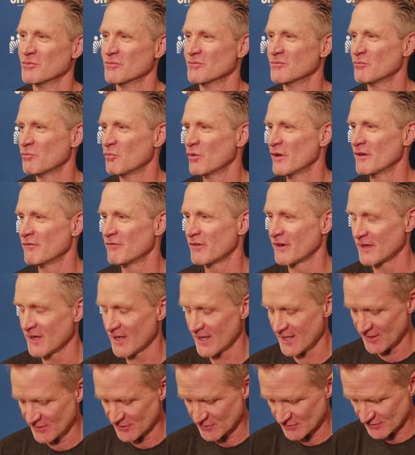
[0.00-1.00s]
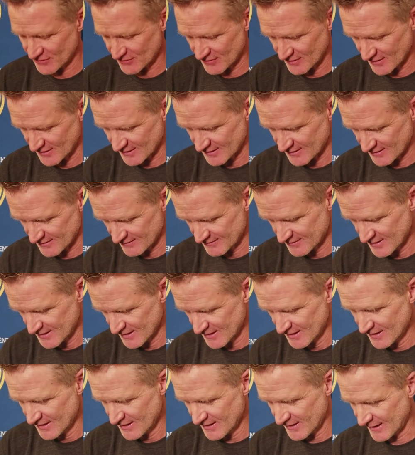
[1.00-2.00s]
what if a guy's uh,
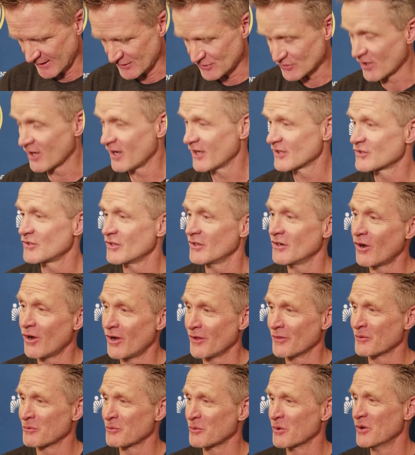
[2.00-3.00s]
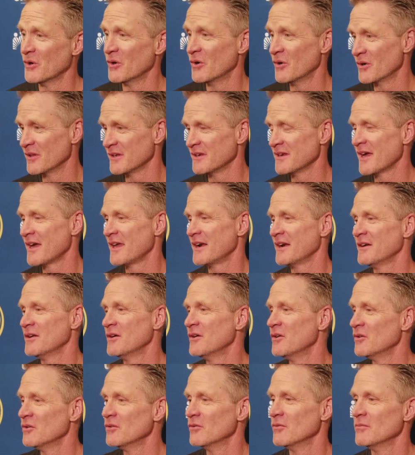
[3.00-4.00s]
exhausted on the road and not at
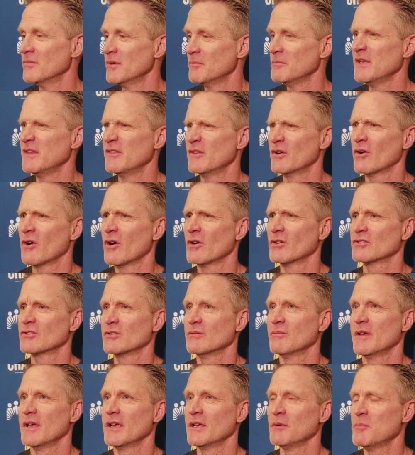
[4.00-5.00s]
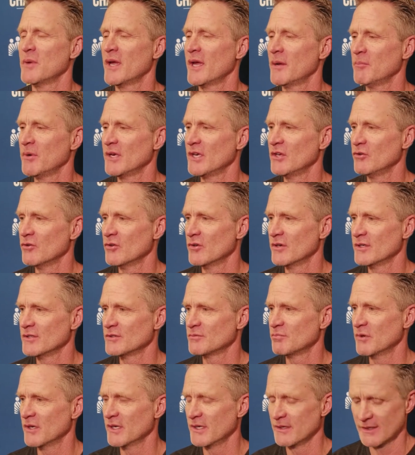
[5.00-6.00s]
home? I mean, there are some ambiguities,
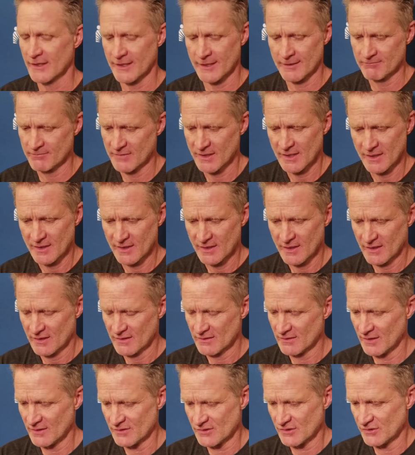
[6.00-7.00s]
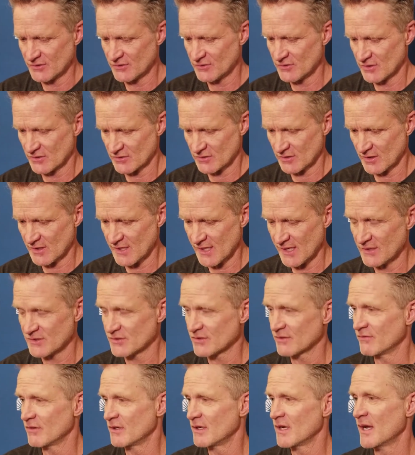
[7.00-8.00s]
but um, this is just a case
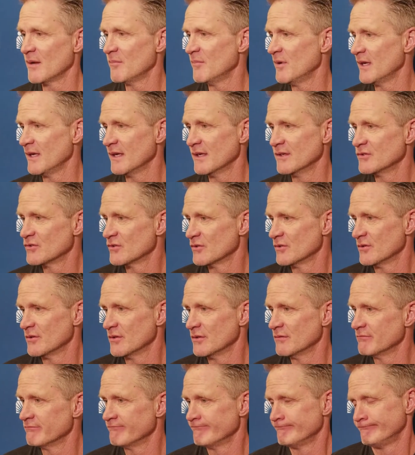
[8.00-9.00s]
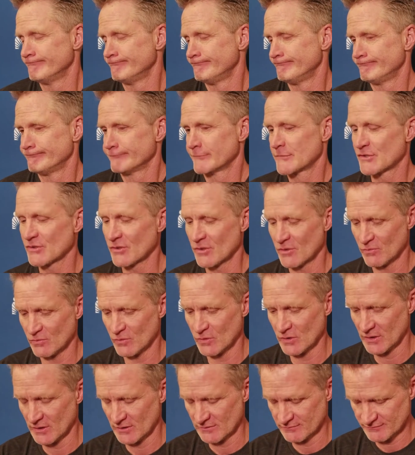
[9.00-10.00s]
of a guy being injured, and so
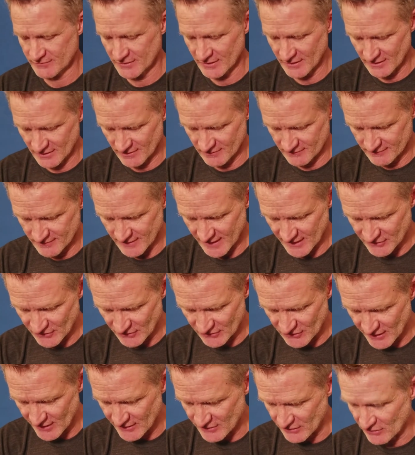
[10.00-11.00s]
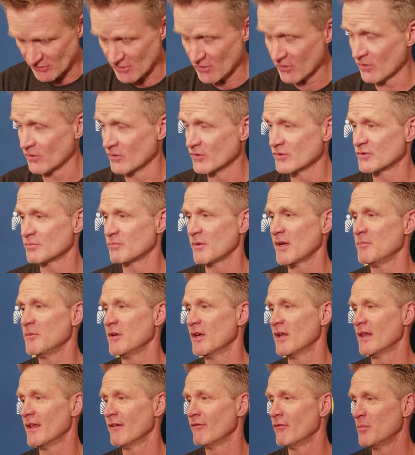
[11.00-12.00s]
we'll, you know, as the season goes, maybe
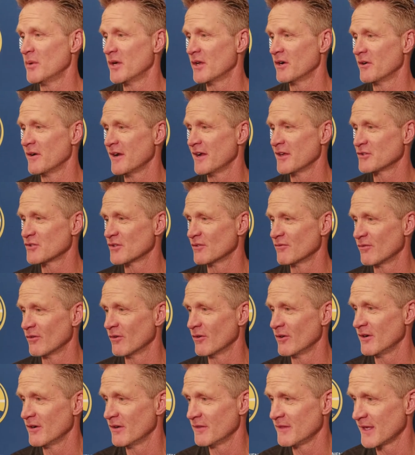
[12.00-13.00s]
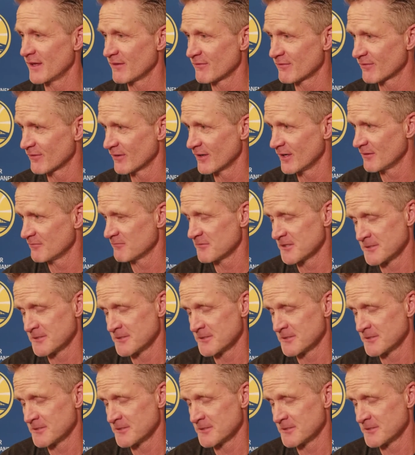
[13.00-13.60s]
I'll have a better answer for you on that front.